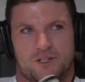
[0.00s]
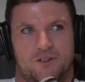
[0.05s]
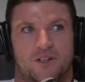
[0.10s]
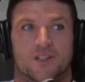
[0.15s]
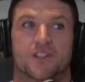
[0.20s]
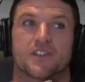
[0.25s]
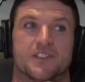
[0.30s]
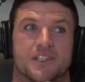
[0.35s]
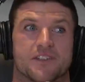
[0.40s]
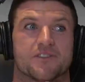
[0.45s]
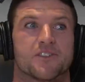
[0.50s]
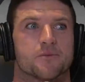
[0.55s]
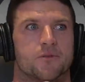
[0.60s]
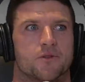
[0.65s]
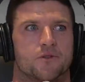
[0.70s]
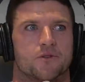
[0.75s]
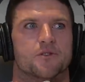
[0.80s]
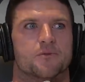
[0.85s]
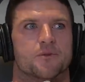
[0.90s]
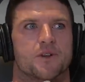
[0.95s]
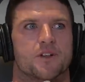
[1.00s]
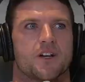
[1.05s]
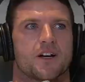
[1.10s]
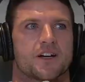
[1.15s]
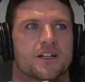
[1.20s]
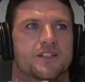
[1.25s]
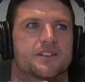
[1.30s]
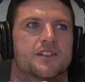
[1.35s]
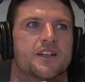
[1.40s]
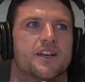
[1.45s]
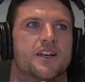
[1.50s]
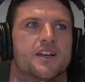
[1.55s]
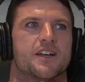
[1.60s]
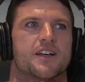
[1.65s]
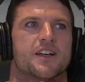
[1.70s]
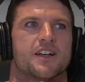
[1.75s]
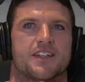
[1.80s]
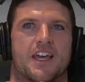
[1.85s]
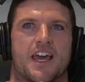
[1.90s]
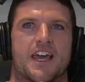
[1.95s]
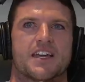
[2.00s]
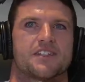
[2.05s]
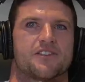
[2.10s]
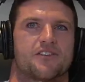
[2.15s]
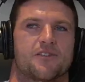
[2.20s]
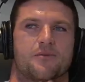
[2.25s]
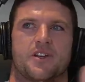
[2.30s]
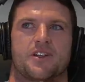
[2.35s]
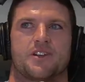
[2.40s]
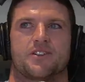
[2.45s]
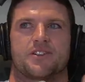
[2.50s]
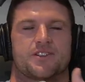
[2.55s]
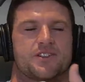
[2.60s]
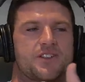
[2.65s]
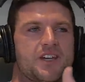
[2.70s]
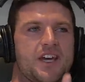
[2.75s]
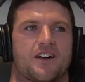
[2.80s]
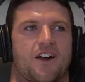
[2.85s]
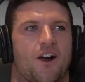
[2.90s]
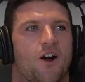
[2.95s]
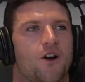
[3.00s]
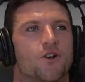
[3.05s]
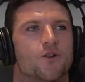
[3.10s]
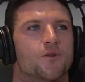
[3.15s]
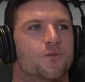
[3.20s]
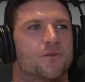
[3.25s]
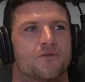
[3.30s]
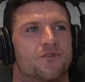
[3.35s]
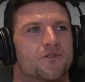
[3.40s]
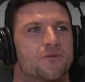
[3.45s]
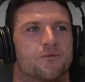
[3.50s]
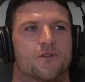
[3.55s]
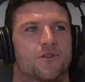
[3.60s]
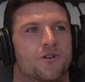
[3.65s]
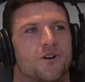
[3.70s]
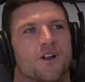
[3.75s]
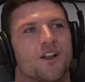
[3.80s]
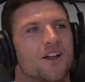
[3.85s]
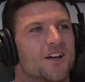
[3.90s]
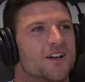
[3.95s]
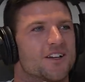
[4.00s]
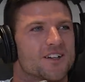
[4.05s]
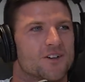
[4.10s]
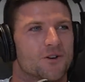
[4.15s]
Like, you live in Maroubra. Like, yeah, it's easy for me to just get home from Cronulla.